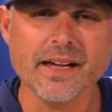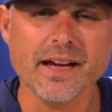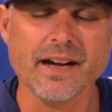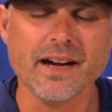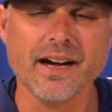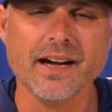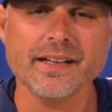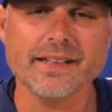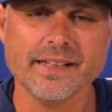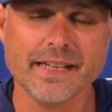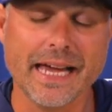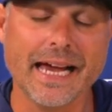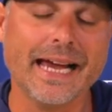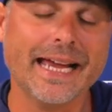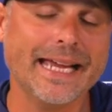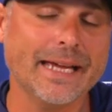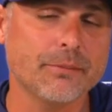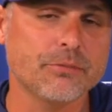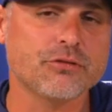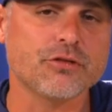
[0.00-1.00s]

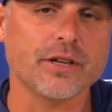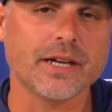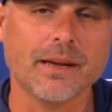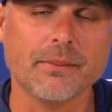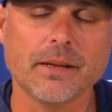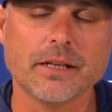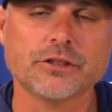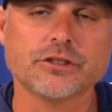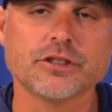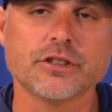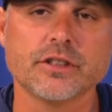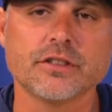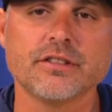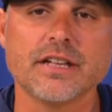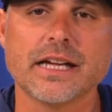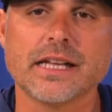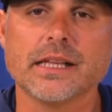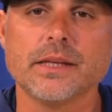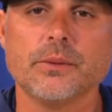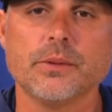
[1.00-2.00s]
Hamstring. I'm not sure
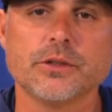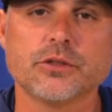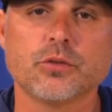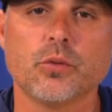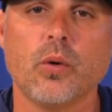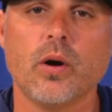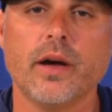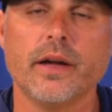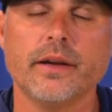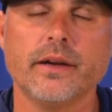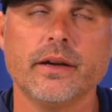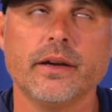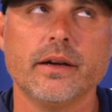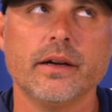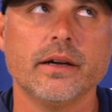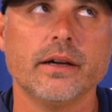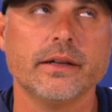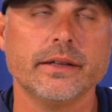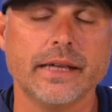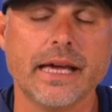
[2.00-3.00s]
exactly which one.
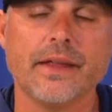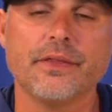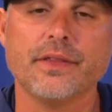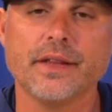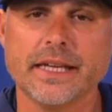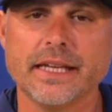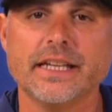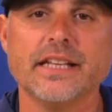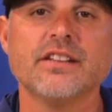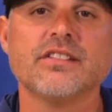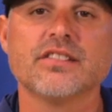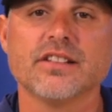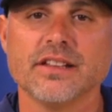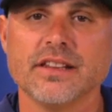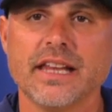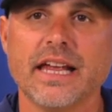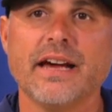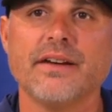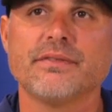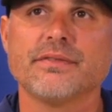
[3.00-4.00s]
I think it is the
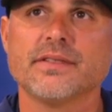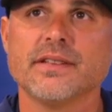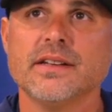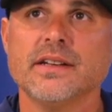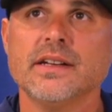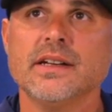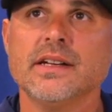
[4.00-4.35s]
left.